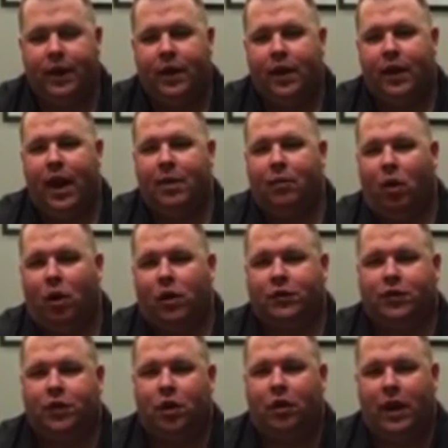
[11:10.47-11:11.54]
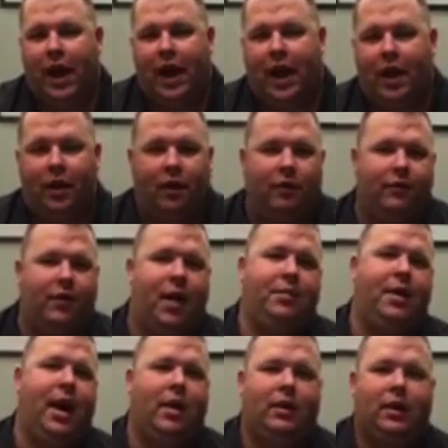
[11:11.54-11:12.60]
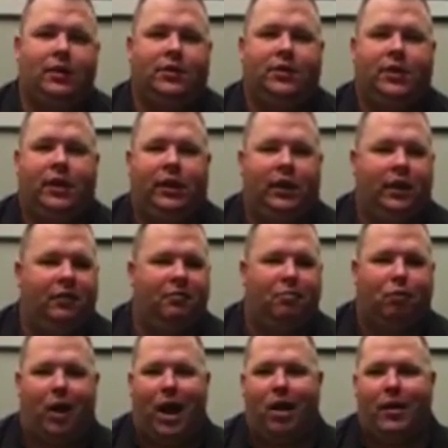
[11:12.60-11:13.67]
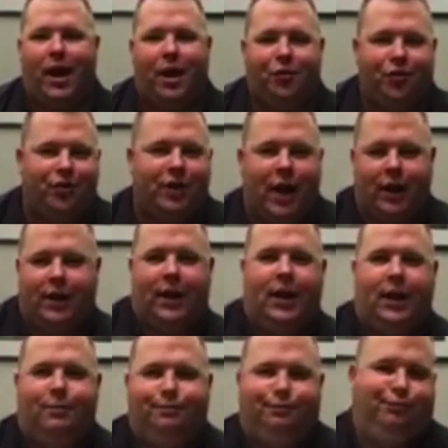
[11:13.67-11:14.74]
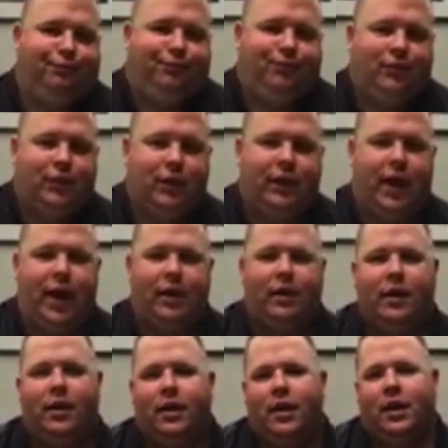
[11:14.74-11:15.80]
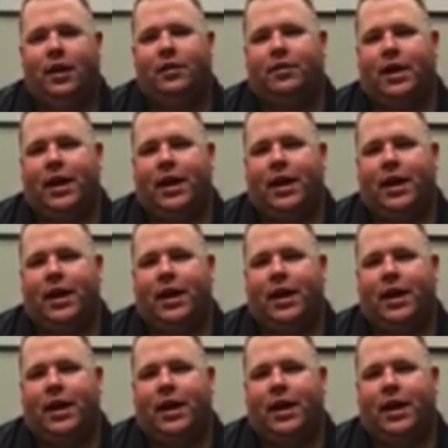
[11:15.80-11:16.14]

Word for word: Okay. I'm also have I'm the LLC of brownhouses.com. Okay.